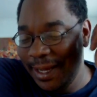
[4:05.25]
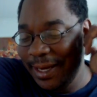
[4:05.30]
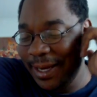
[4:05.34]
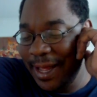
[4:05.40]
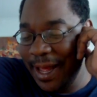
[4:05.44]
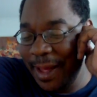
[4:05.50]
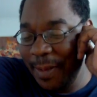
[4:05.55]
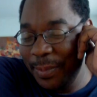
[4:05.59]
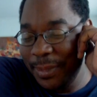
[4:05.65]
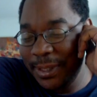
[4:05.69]

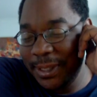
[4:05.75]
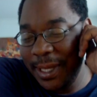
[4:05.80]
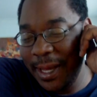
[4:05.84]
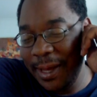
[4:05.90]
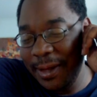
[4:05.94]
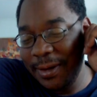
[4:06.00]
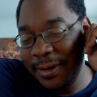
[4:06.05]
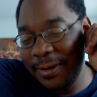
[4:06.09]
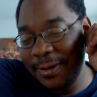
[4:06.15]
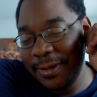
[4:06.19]
Hot
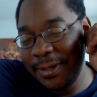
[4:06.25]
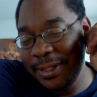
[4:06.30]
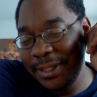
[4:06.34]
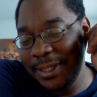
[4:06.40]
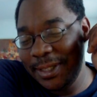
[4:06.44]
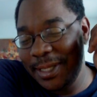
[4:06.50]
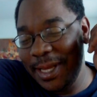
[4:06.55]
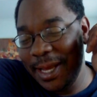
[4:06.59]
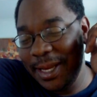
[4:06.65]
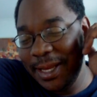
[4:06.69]
potato
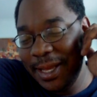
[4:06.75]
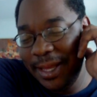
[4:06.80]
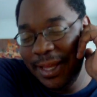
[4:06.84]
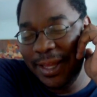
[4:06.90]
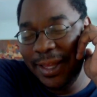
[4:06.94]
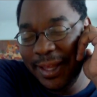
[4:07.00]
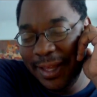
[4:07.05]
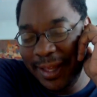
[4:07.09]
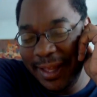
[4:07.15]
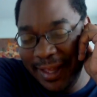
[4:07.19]
is that.
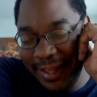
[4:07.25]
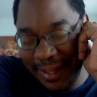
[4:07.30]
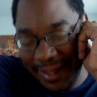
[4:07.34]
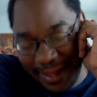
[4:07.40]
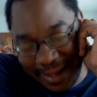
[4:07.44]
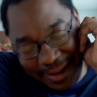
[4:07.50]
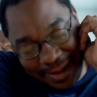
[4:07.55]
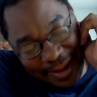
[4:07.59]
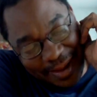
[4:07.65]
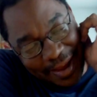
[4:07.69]

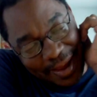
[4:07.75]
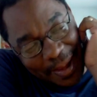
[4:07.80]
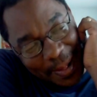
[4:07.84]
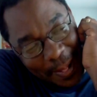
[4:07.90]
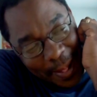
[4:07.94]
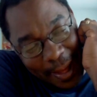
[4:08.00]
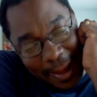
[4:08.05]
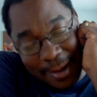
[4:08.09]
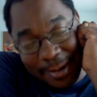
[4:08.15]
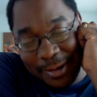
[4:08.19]

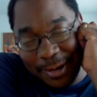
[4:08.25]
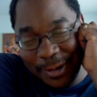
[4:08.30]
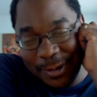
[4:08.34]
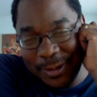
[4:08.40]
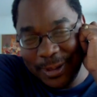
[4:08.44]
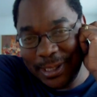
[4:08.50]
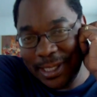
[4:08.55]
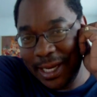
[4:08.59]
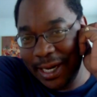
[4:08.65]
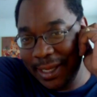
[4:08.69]
I don't know
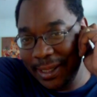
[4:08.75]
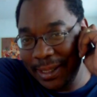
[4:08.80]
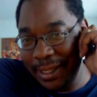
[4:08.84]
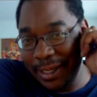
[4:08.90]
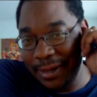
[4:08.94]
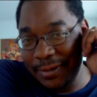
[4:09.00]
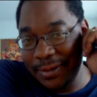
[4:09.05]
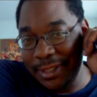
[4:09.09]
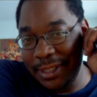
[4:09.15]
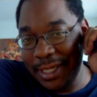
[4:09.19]
who said. I
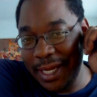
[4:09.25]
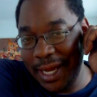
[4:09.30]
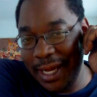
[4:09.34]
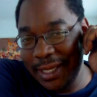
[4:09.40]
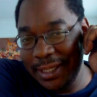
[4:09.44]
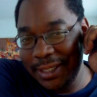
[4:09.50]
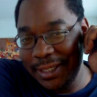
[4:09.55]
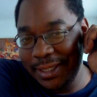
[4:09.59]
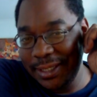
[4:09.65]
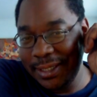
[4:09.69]
think it was
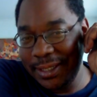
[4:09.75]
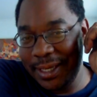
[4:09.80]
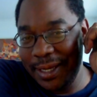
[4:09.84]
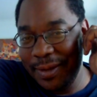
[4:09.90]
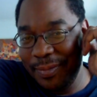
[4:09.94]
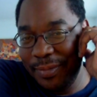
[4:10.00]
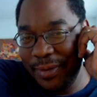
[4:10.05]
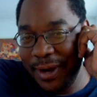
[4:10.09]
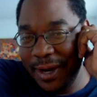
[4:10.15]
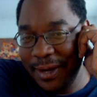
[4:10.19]
Josh.
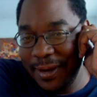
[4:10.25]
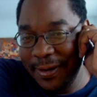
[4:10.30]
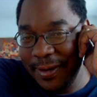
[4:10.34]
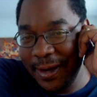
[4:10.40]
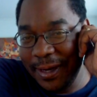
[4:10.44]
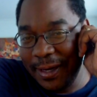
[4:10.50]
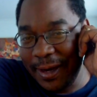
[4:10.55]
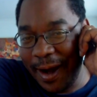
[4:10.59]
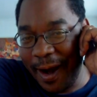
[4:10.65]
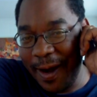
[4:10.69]
Said, Brett, you
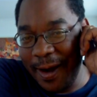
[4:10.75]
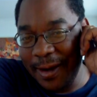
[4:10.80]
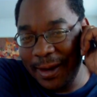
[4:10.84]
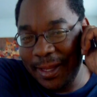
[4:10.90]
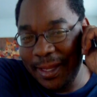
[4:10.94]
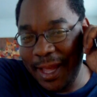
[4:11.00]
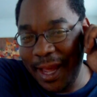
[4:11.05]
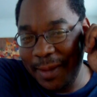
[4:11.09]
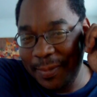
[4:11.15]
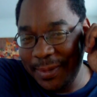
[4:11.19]
got the heart
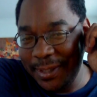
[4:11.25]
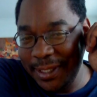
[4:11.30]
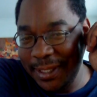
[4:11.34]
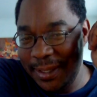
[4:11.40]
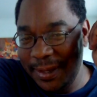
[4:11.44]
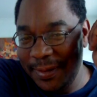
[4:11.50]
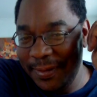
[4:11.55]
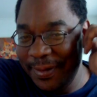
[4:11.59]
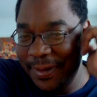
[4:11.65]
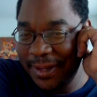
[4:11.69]
of Yipes
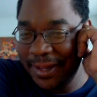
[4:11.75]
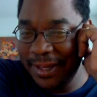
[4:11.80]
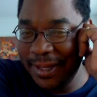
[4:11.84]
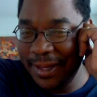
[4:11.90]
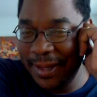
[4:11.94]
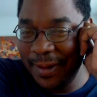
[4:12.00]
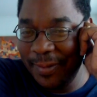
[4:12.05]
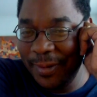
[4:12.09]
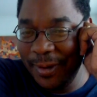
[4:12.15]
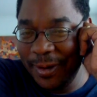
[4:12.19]
in you.
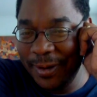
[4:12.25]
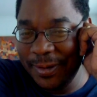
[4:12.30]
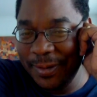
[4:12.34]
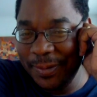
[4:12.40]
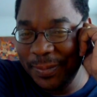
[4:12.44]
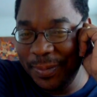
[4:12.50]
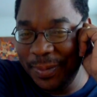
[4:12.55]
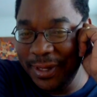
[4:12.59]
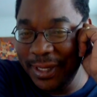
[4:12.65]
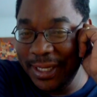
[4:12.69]
Come
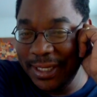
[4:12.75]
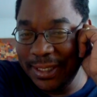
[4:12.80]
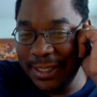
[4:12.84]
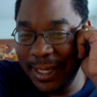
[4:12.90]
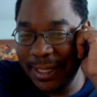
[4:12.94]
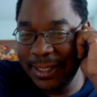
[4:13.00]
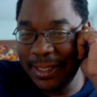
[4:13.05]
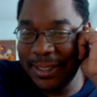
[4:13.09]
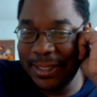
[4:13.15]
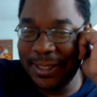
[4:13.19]
on, please
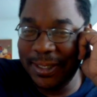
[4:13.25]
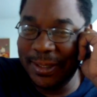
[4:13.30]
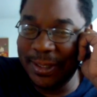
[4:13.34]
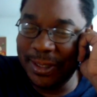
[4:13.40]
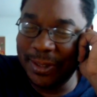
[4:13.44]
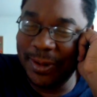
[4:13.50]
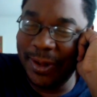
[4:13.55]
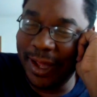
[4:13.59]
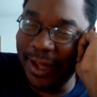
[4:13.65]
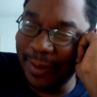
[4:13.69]
take this
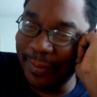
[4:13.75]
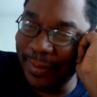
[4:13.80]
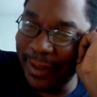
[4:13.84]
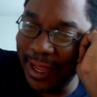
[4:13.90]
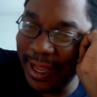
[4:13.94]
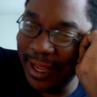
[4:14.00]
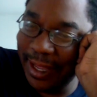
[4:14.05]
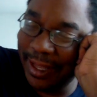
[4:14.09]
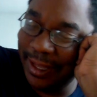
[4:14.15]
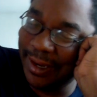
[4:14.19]
serious. Do it out of
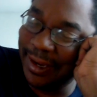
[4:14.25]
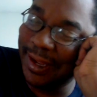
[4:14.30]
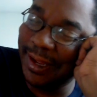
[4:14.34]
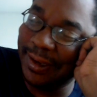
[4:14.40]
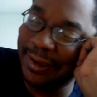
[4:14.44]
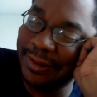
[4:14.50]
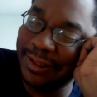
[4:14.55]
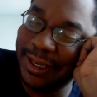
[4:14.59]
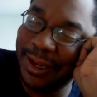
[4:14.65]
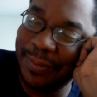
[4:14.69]
beg. I
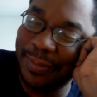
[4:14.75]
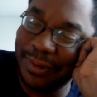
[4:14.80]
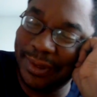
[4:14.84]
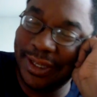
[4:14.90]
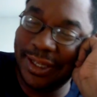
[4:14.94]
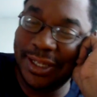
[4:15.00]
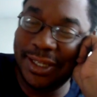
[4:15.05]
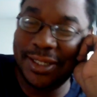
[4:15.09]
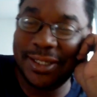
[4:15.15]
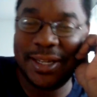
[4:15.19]
have to say
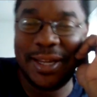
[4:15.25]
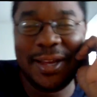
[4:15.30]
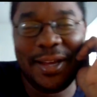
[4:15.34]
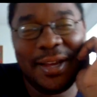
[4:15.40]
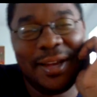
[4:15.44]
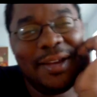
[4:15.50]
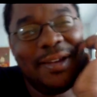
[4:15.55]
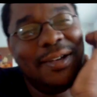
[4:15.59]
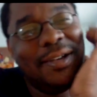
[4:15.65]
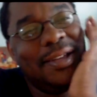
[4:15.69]
please.
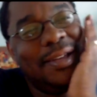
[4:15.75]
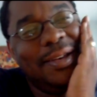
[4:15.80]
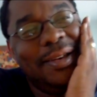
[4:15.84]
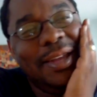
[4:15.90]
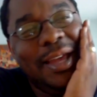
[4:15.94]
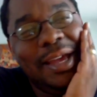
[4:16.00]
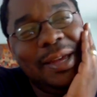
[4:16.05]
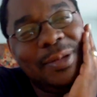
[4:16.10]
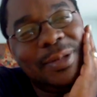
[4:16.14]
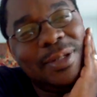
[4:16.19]

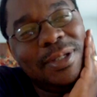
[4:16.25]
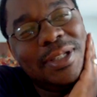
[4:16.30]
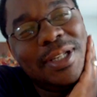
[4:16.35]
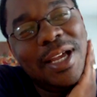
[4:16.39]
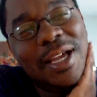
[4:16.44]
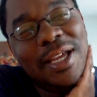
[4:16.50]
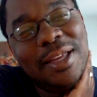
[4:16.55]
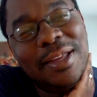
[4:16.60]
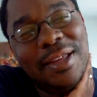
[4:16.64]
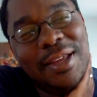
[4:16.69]
And Yipes was
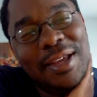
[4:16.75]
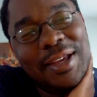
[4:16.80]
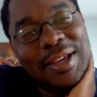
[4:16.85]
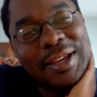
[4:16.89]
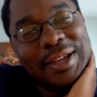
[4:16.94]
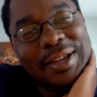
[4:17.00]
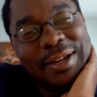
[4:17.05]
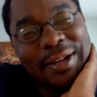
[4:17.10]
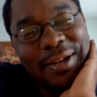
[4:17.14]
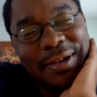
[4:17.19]
like,
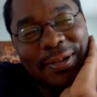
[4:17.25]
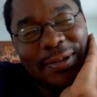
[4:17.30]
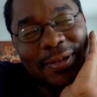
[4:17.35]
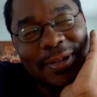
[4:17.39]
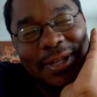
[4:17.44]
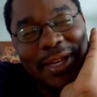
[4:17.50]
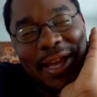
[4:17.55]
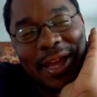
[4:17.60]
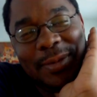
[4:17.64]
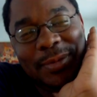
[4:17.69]

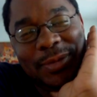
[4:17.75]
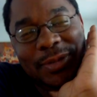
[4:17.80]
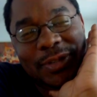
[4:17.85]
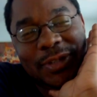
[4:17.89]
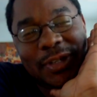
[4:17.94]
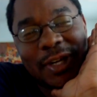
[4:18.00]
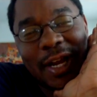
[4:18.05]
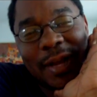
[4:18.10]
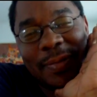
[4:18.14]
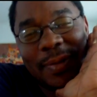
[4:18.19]
when Yipes was
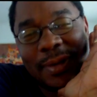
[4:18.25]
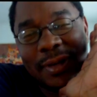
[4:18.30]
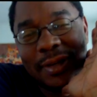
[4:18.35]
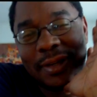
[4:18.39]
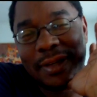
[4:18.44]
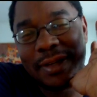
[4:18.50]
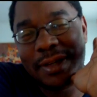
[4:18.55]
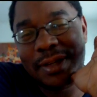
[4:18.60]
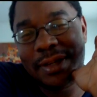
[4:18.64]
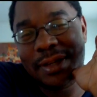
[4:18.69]
dropping,
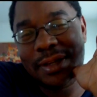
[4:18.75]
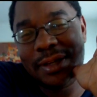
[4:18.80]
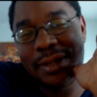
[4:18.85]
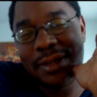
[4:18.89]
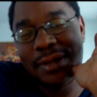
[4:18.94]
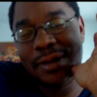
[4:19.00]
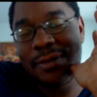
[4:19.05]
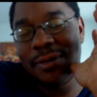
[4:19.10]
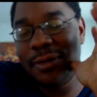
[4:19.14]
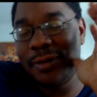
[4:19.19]

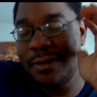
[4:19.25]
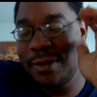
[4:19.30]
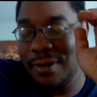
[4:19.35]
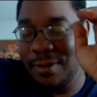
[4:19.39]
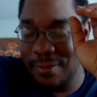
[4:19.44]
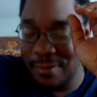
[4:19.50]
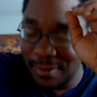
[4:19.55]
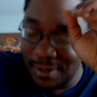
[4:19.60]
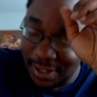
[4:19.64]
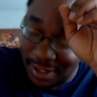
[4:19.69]

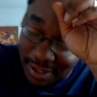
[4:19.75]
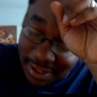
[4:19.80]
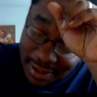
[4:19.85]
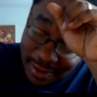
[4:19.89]
when